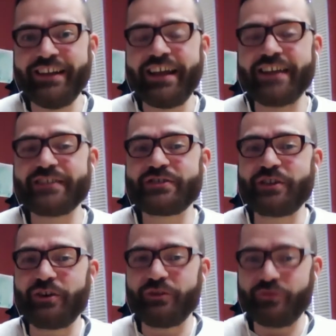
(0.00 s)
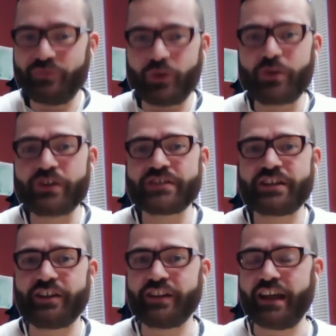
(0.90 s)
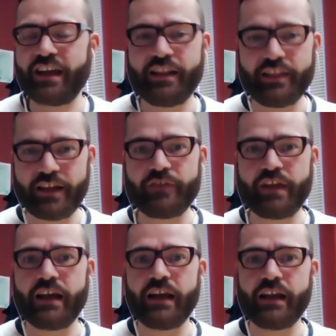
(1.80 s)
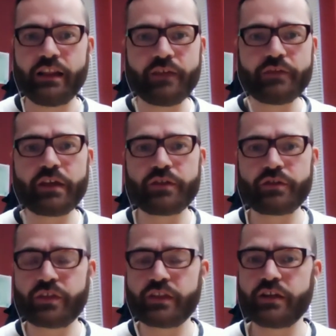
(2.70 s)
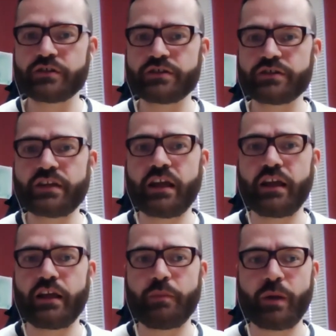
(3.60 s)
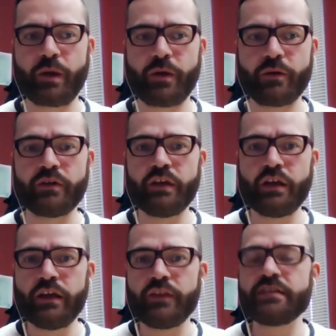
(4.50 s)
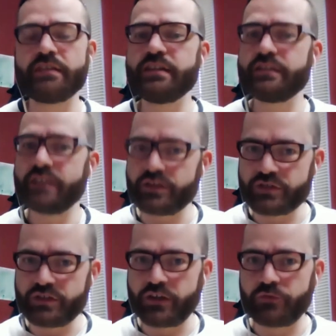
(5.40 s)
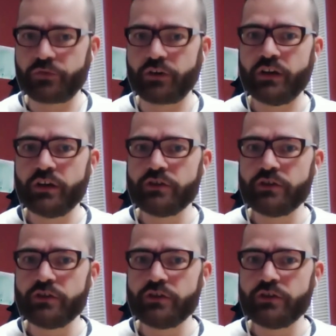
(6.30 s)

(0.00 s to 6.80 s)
And so focusing on that, I love that. And I love the other thing that you're saying about the details are different.